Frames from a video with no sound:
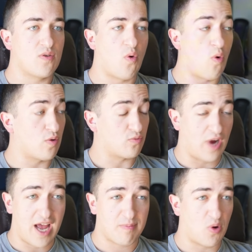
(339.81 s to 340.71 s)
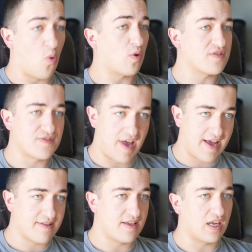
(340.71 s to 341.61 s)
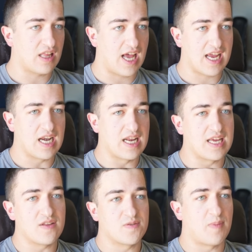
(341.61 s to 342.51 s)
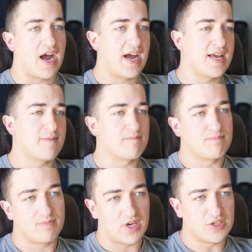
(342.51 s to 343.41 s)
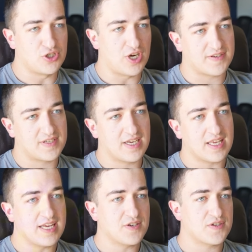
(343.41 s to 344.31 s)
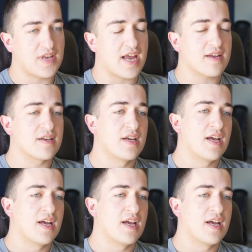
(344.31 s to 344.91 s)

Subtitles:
or rep or set that a client needs by adjusting each set.